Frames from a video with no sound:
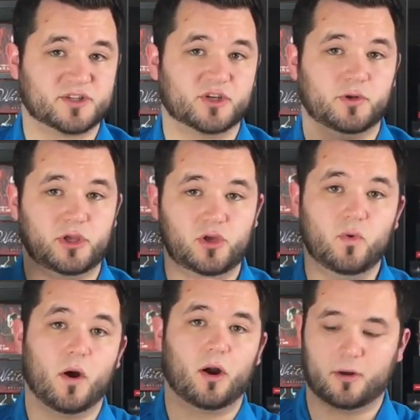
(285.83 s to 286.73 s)
So
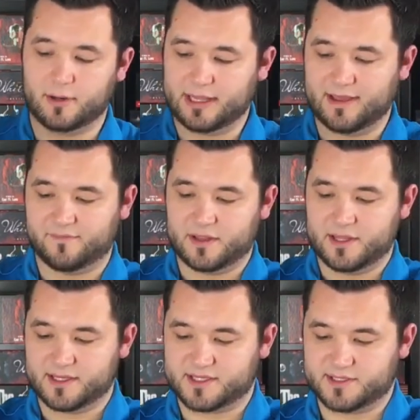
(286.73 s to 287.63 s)
you are given
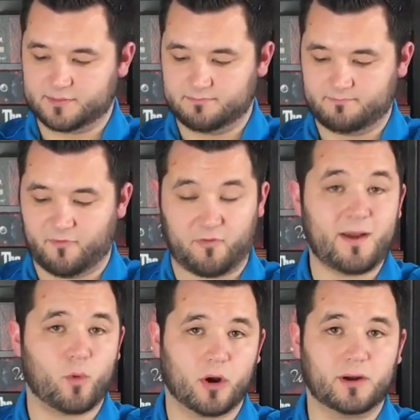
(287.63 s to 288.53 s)
this
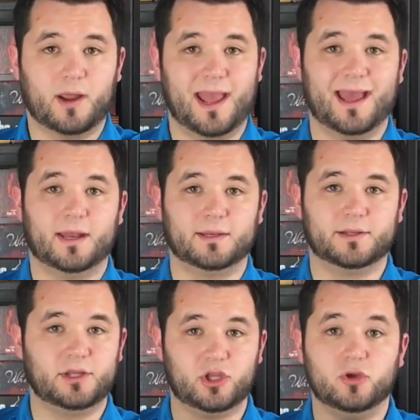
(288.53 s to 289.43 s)
framework,
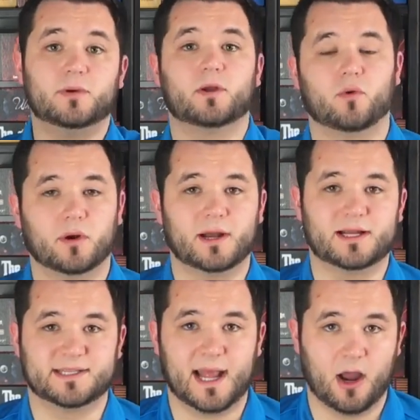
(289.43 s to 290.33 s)
and you can
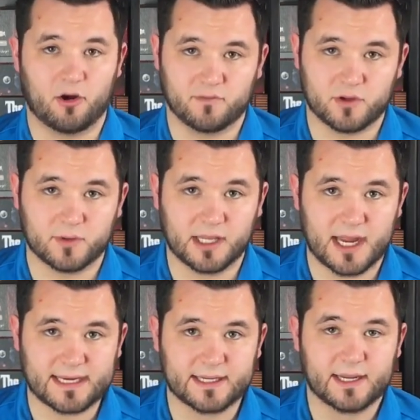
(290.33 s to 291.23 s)
organize it however you would
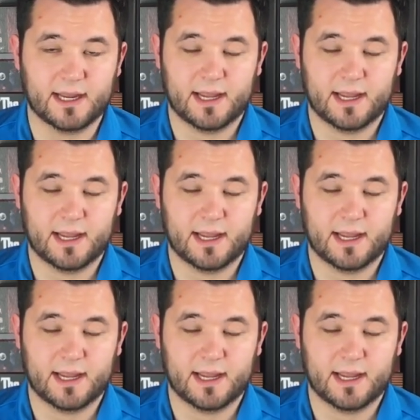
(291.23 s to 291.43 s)
like.